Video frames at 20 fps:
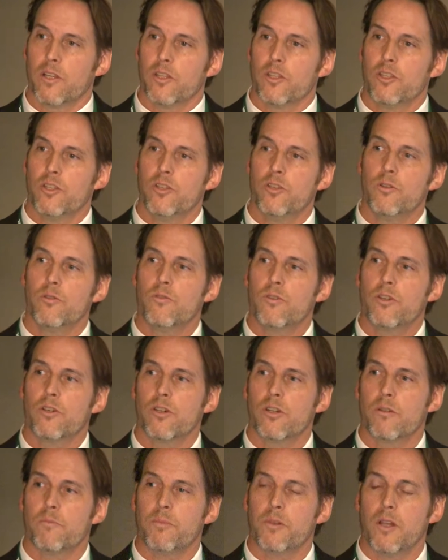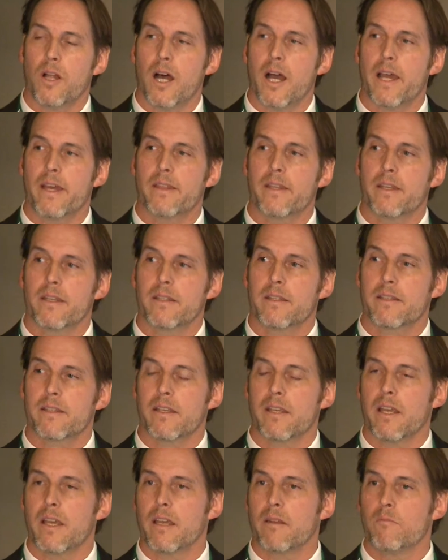you could apply this
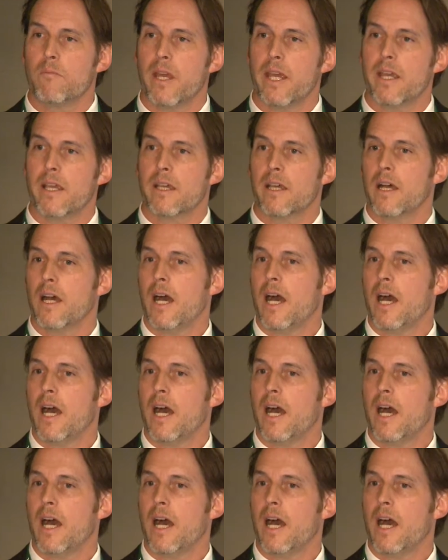and make